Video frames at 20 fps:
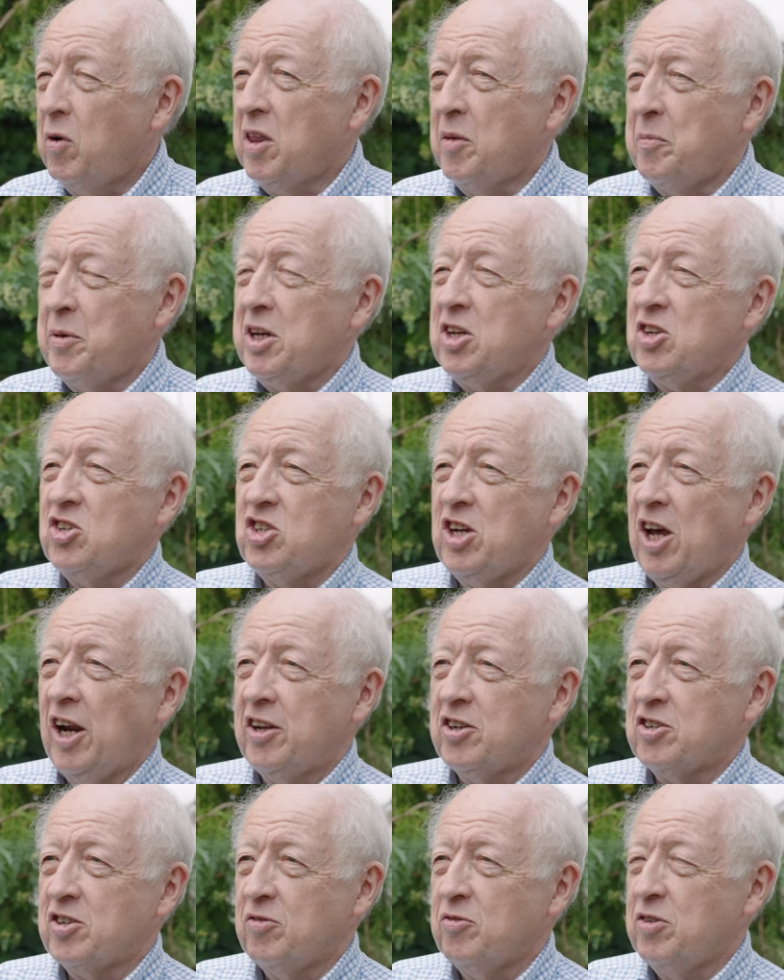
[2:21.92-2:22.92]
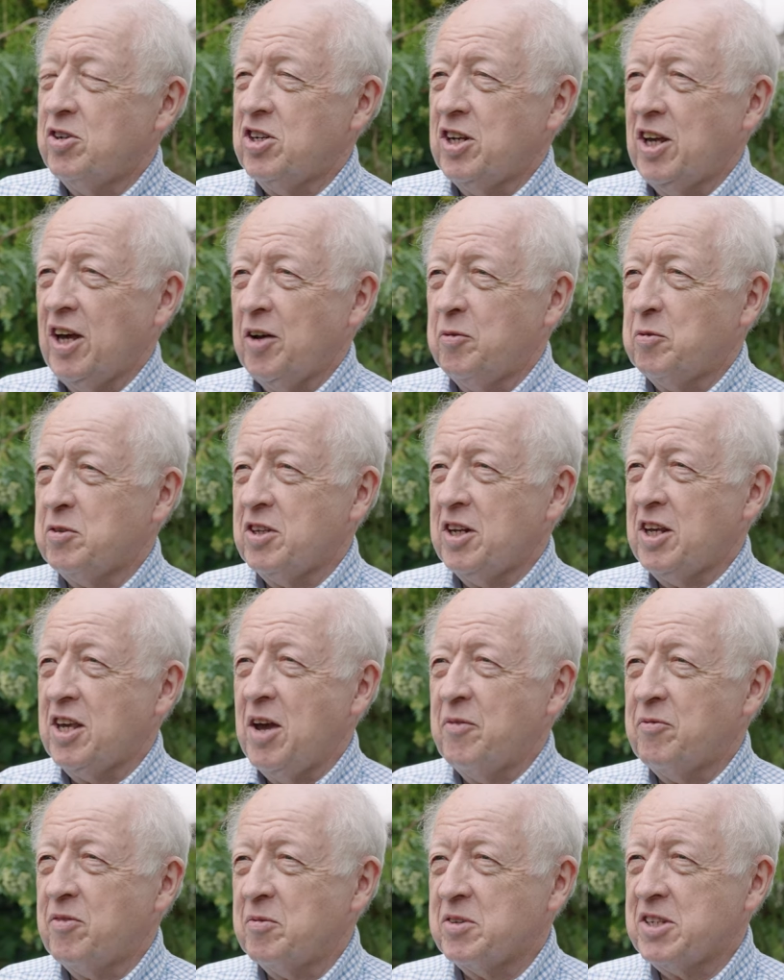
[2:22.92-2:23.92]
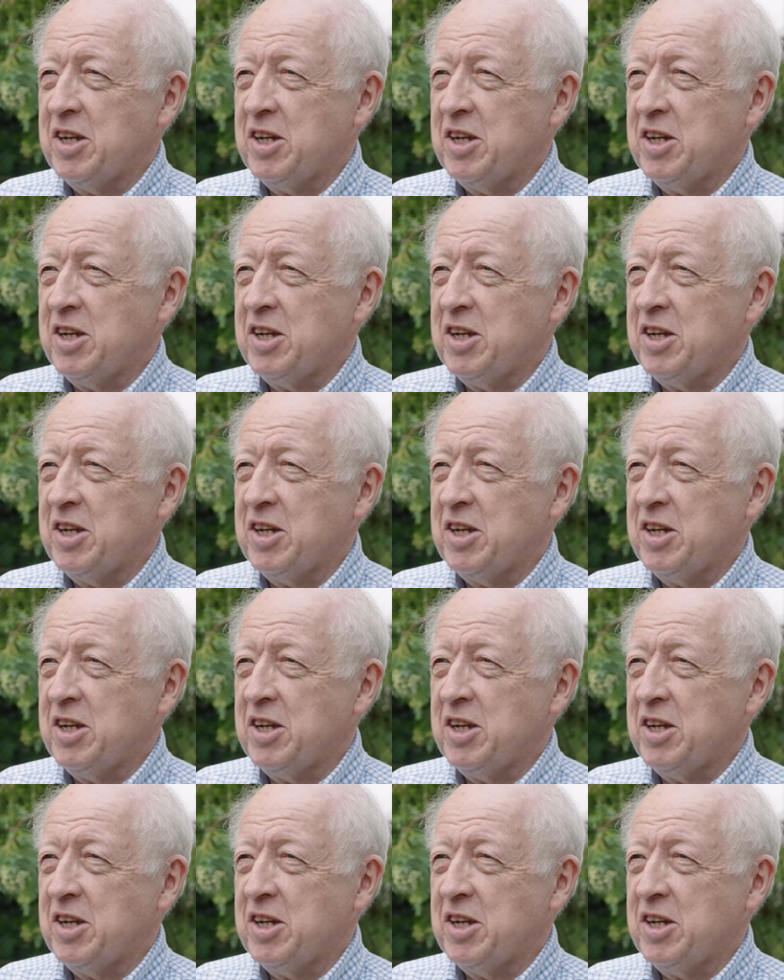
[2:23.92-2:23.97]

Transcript: Well, the biggest challenge that Rishi had was he came from